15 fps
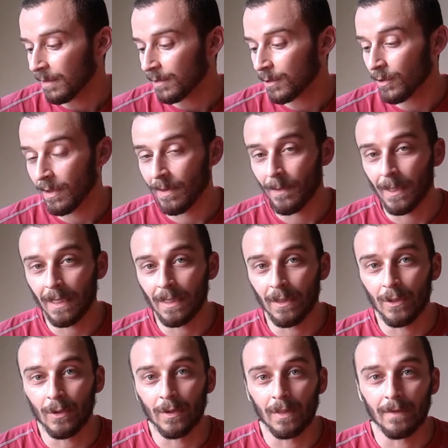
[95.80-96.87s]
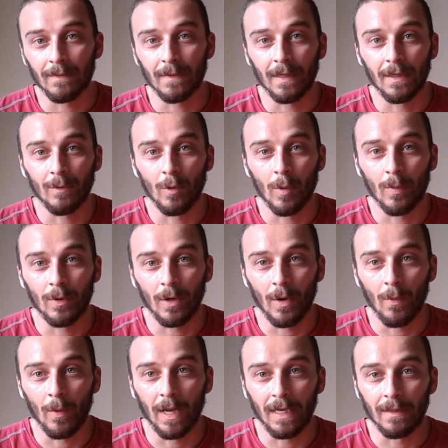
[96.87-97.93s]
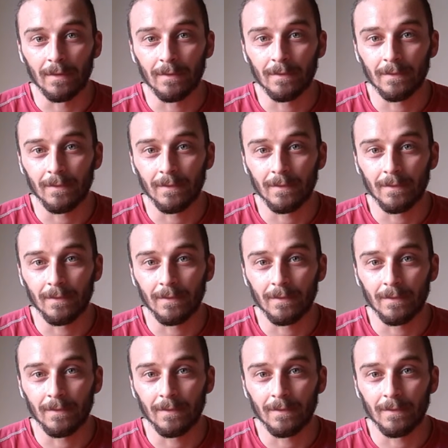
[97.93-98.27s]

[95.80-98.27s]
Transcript: So anybody can do it, and you won't put on weight.